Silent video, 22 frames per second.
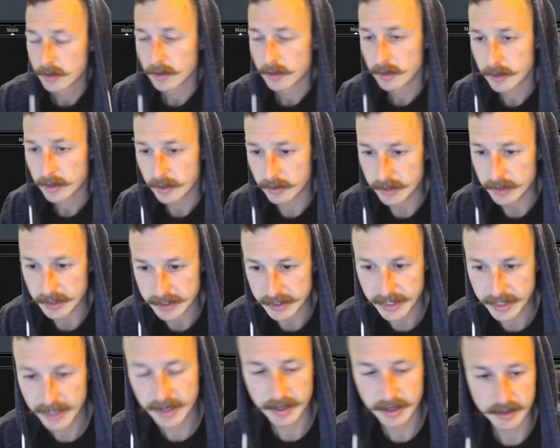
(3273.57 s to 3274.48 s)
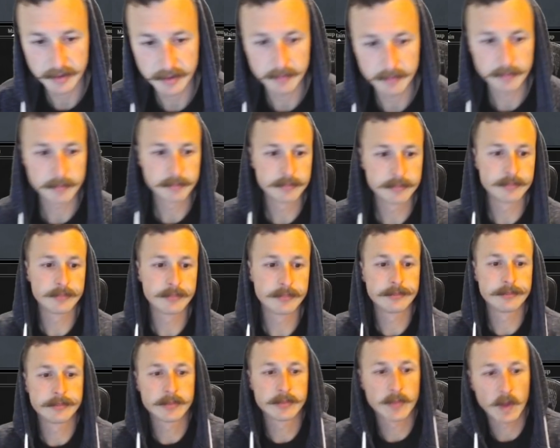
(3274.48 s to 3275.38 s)
They're in the tank.
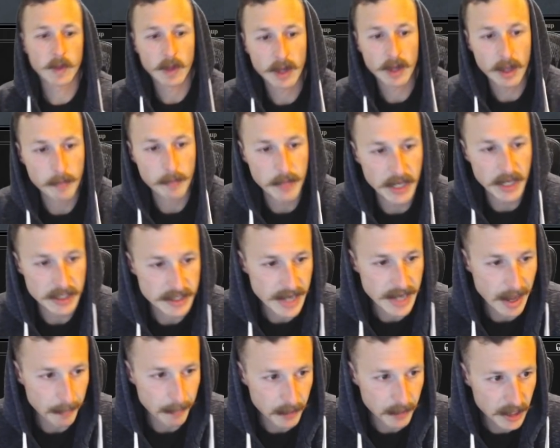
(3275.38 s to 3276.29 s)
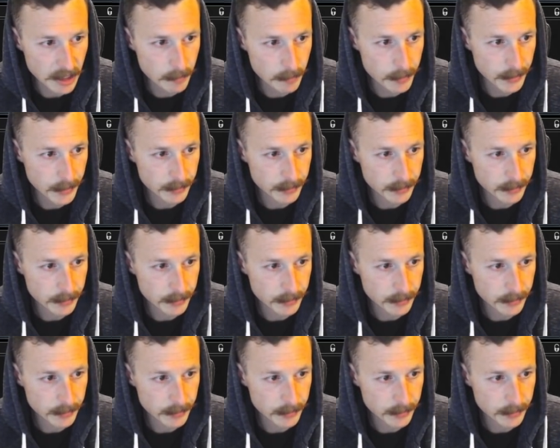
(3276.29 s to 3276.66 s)
I'm in the snap keep.